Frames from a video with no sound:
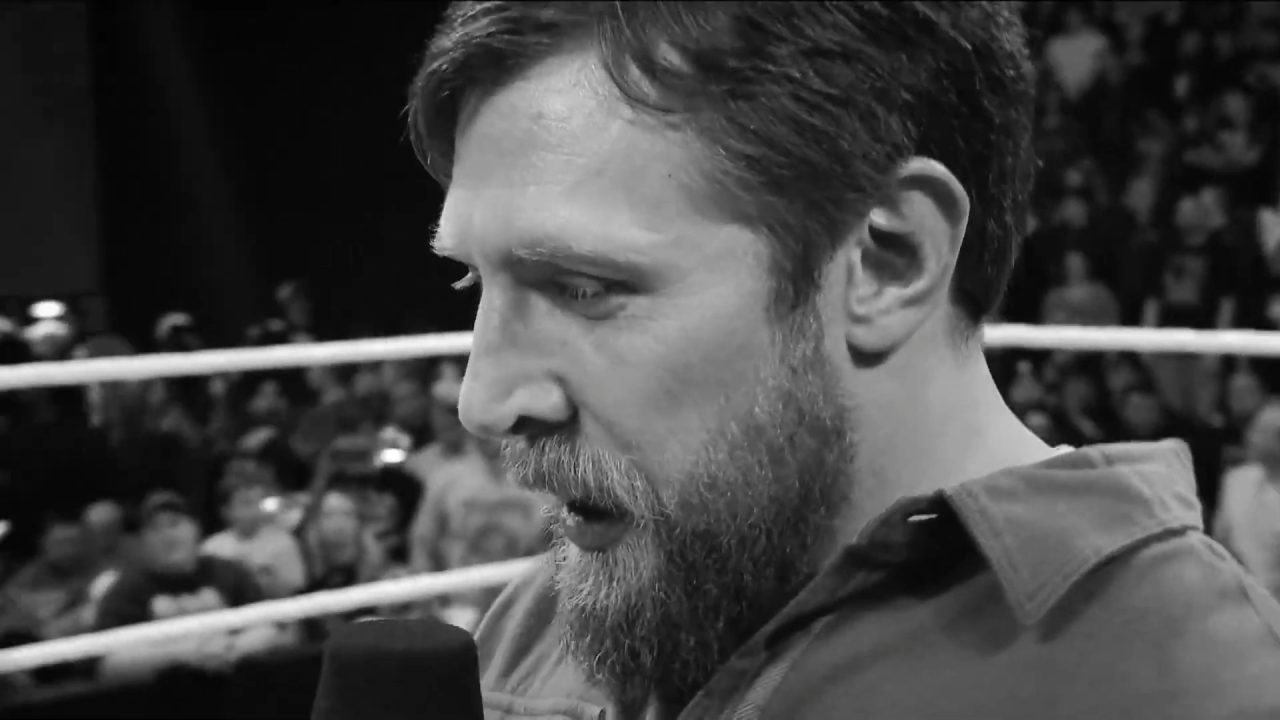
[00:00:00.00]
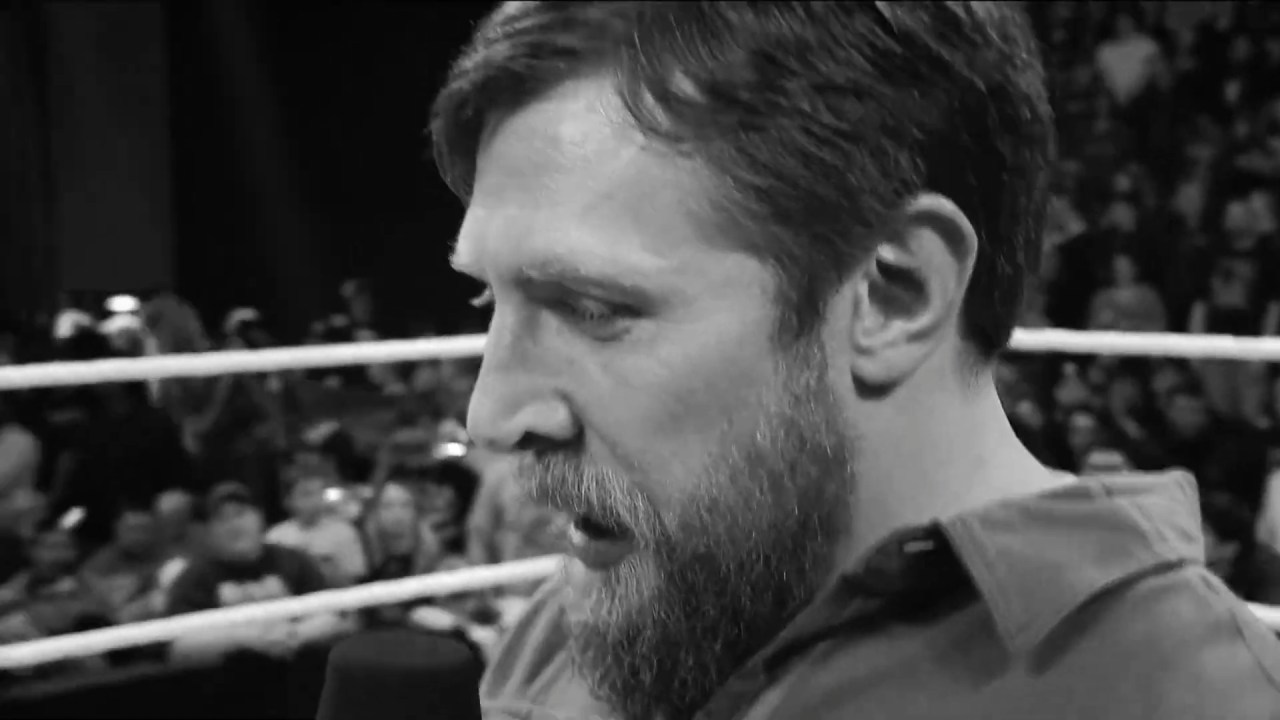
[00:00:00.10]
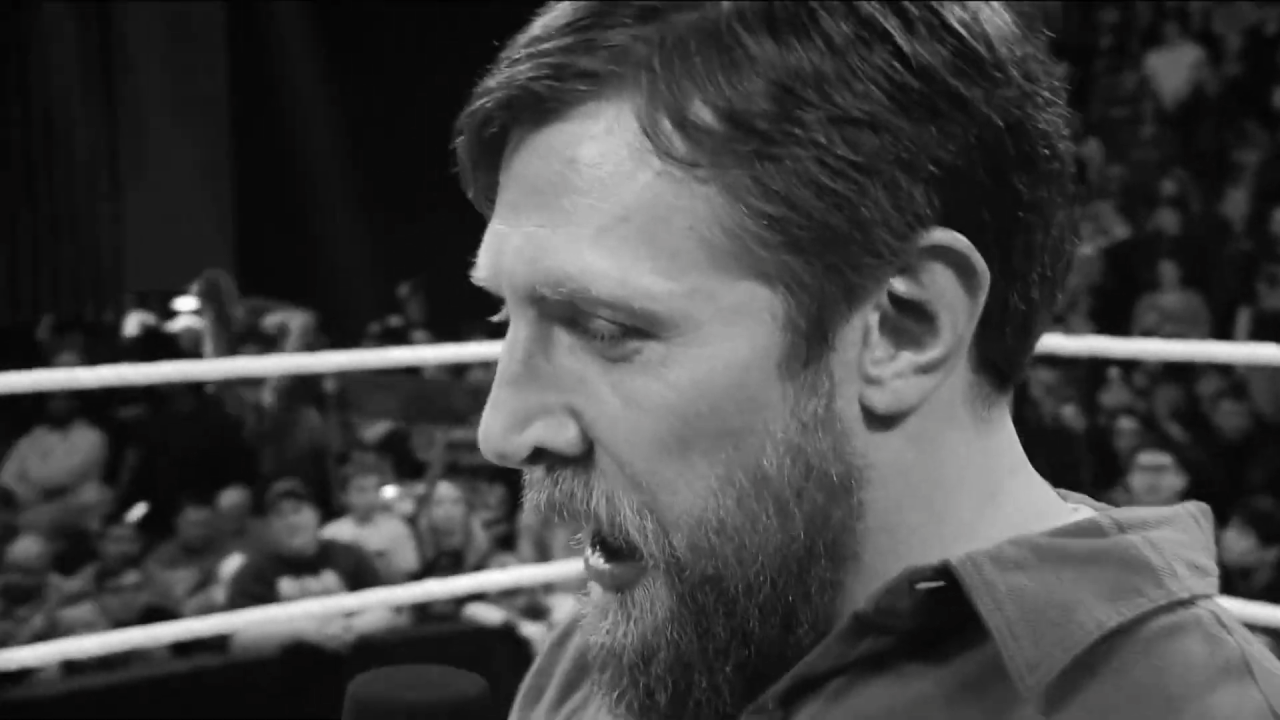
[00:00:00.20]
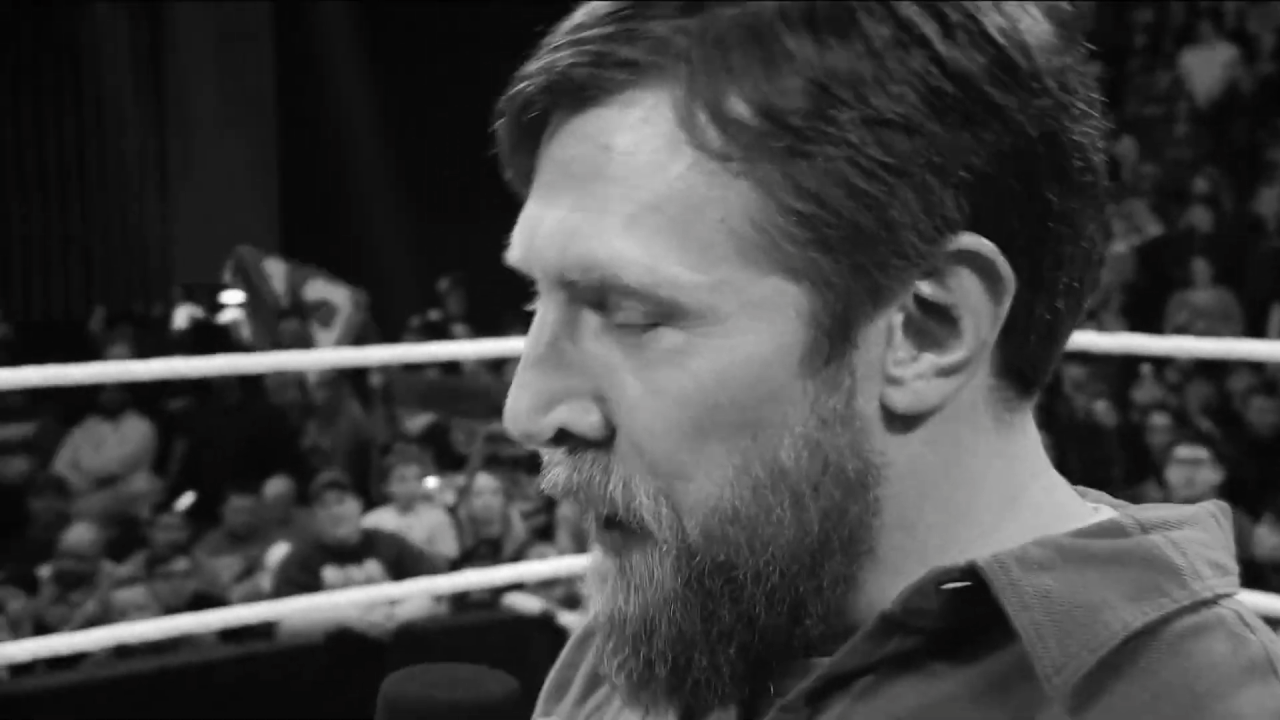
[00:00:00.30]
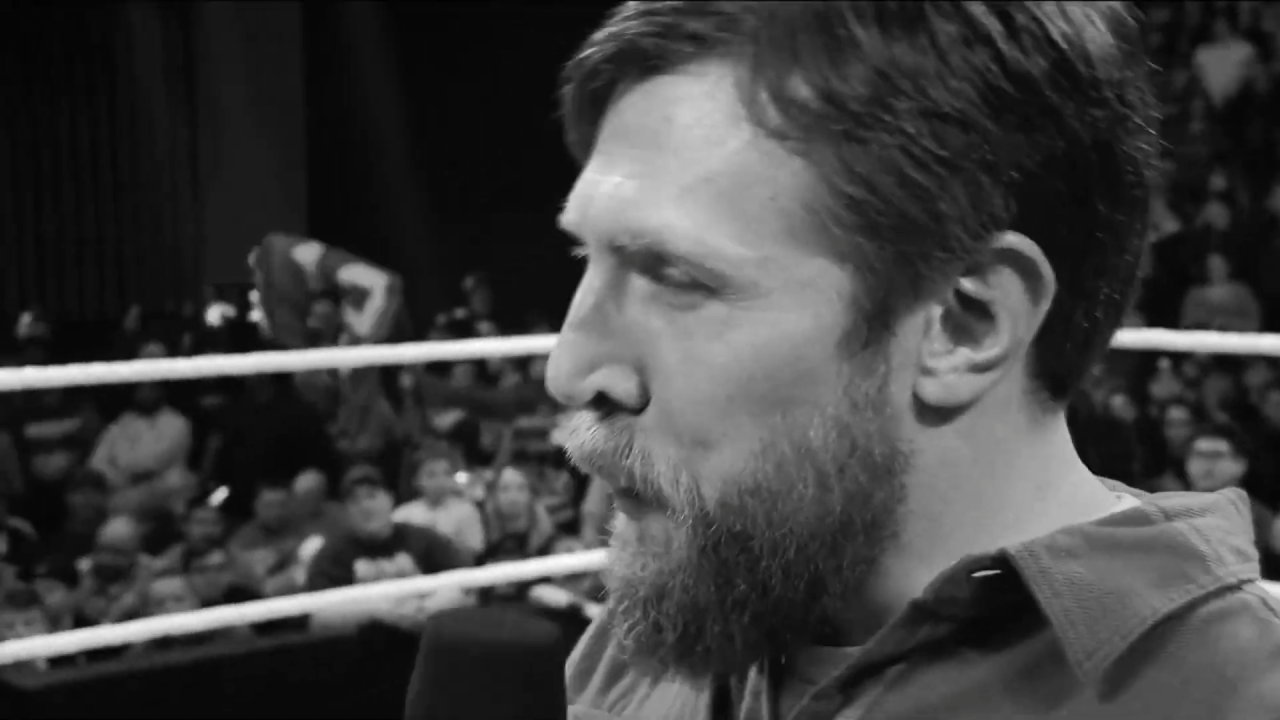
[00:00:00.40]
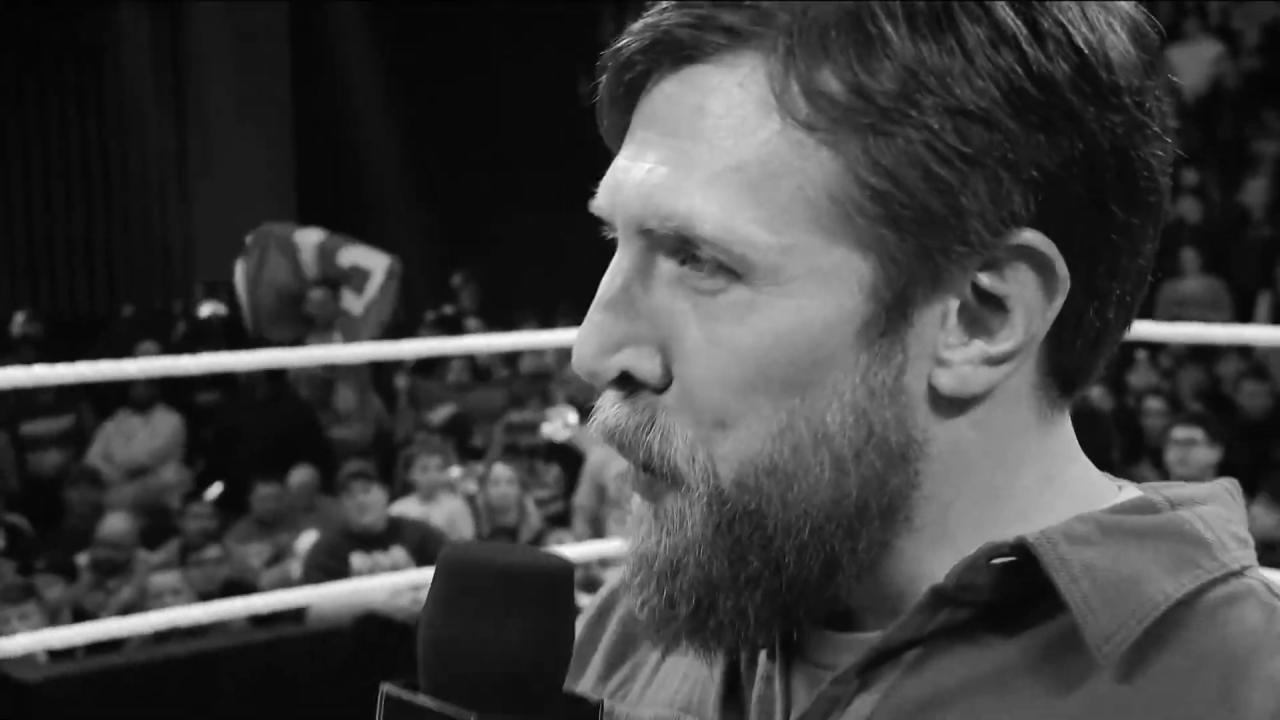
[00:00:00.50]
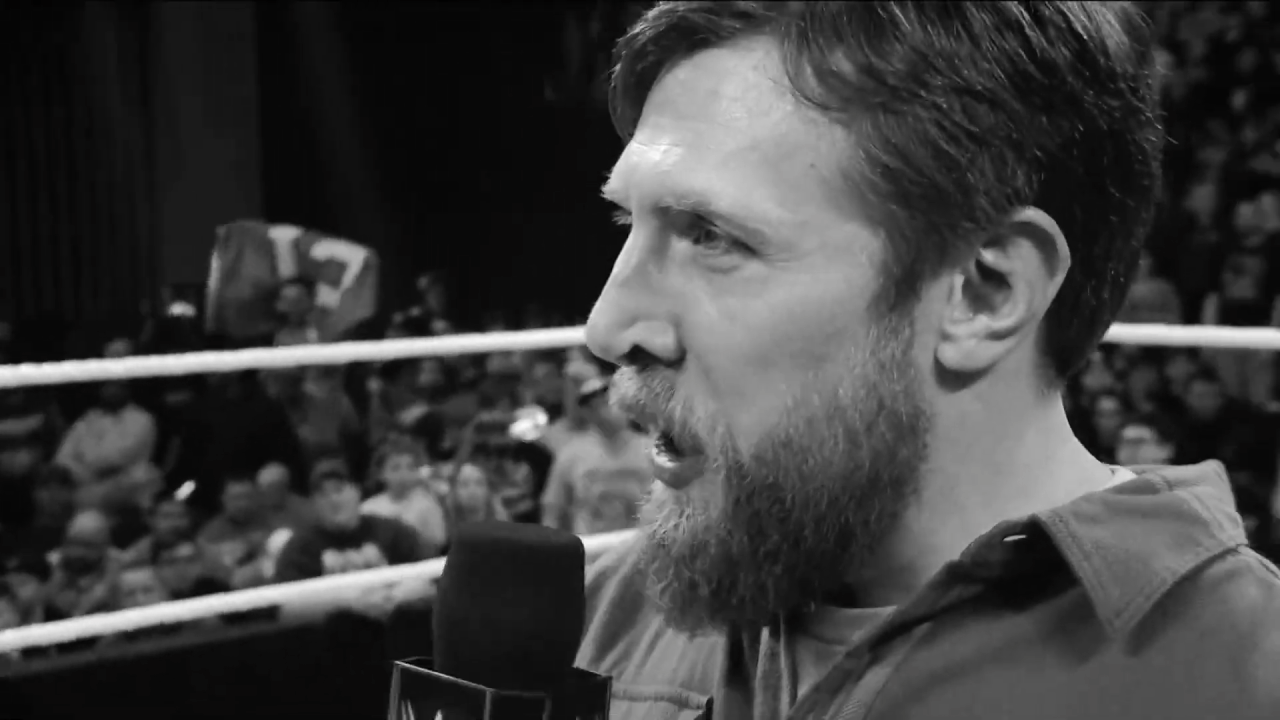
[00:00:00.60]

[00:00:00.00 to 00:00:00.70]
I've been